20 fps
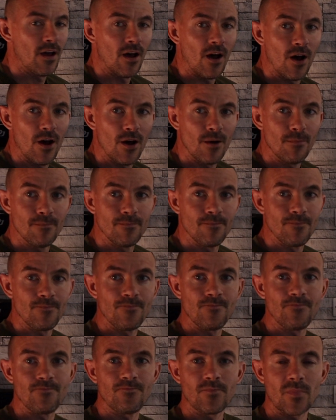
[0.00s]
Um,
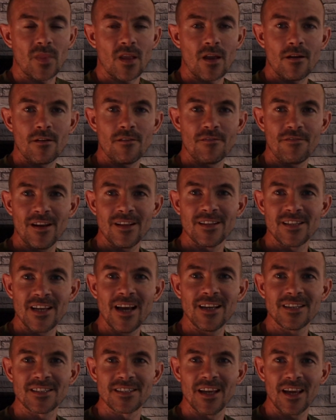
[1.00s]

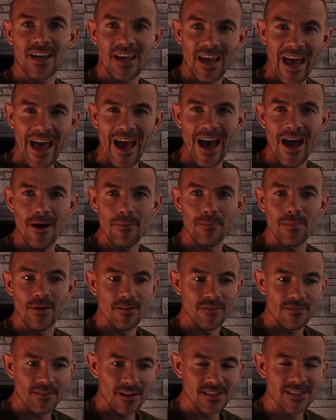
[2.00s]
fantastic app,
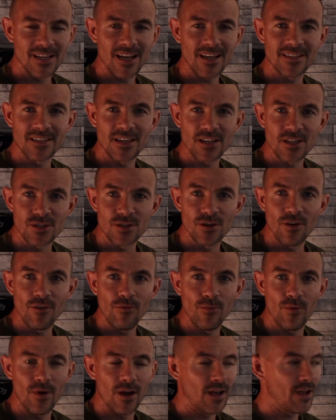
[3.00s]
fantastic
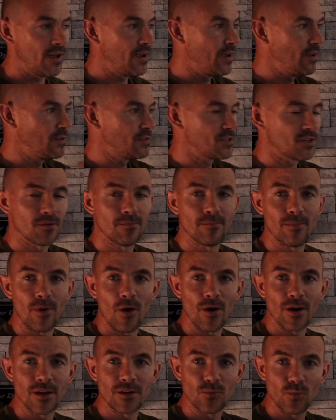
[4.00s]
software to
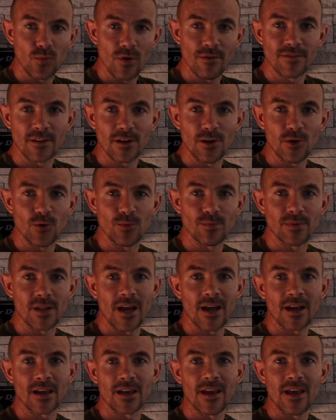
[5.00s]
combine with the
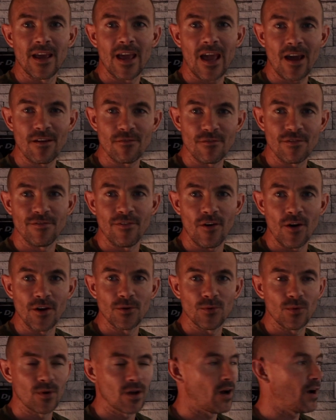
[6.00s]
Loupedeck and
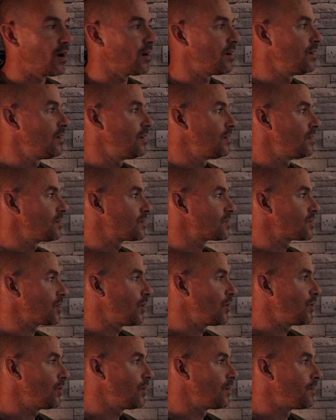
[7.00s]
Final Cut.
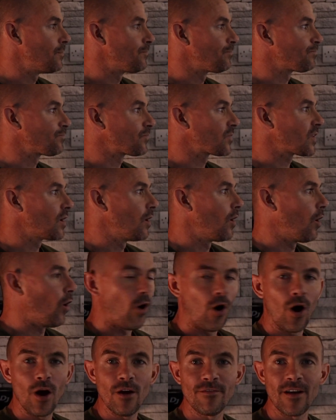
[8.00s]
So
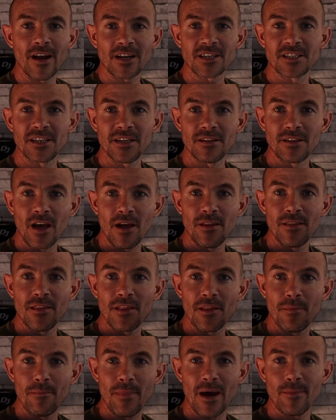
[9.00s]
I've actually done
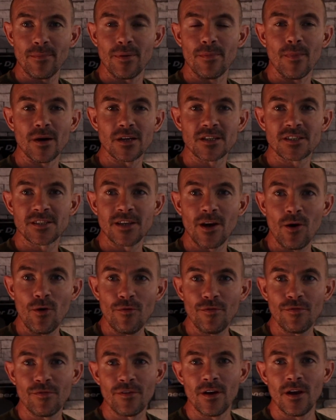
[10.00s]
the map
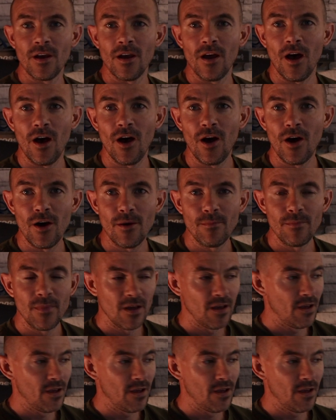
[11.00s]
myself. Um,